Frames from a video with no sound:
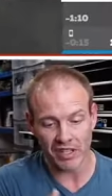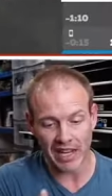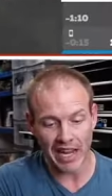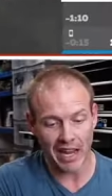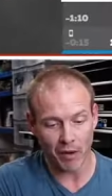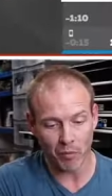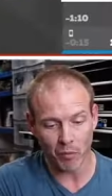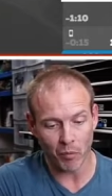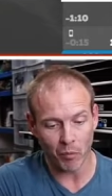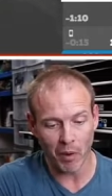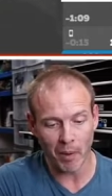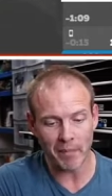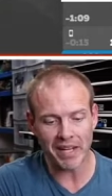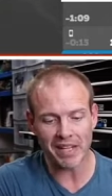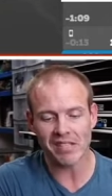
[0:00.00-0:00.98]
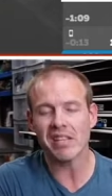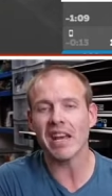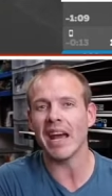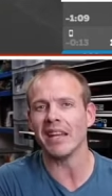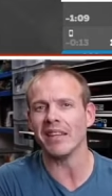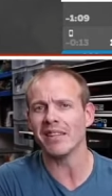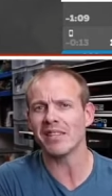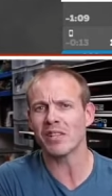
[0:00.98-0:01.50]
yeah, 1 minute
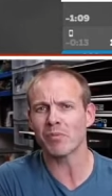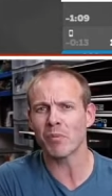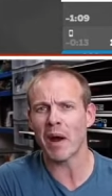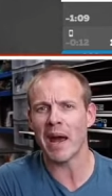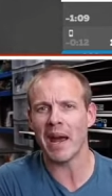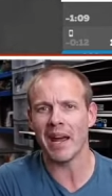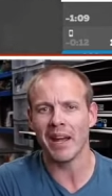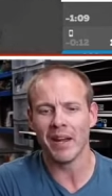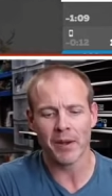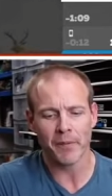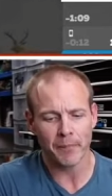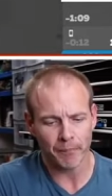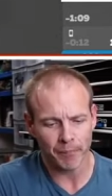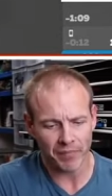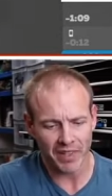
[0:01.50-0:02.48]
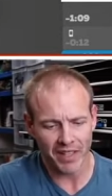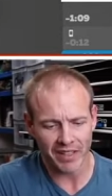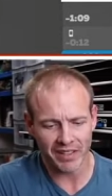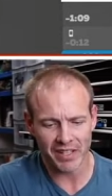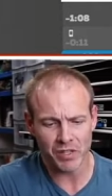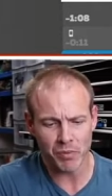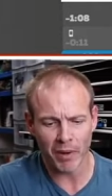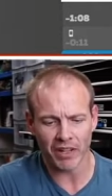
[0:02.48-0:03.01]
10, this is where
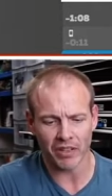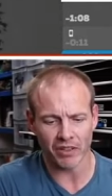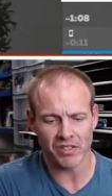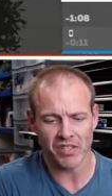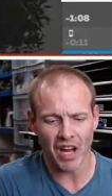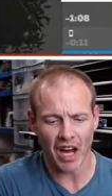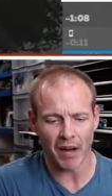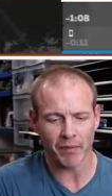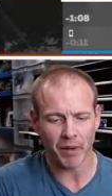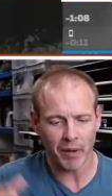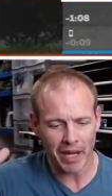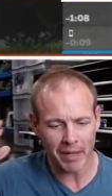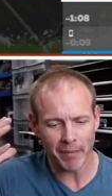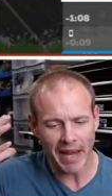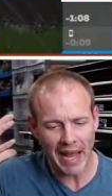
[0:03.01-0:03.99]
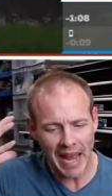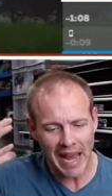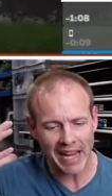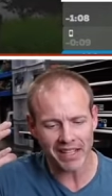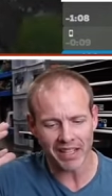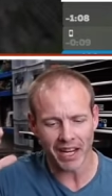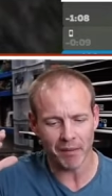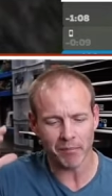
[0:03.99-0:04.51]
it got tough. In my
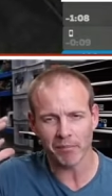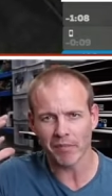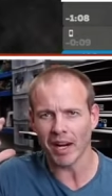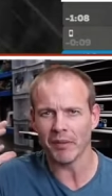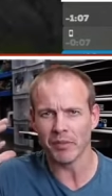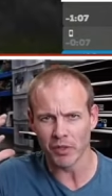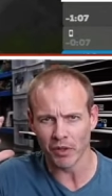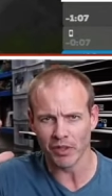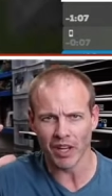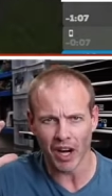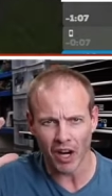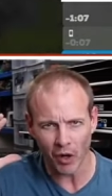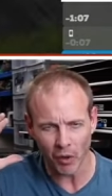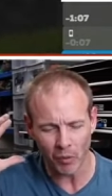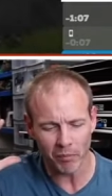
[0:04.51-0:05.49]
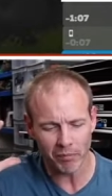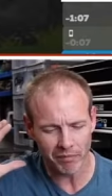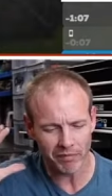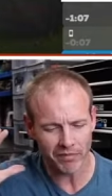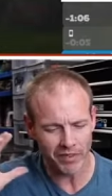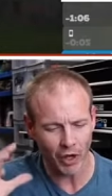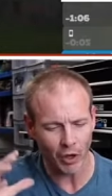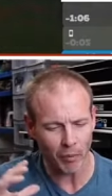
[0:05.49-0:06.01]
head, I'm doing the whole
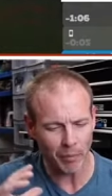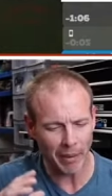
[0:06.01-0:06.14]
no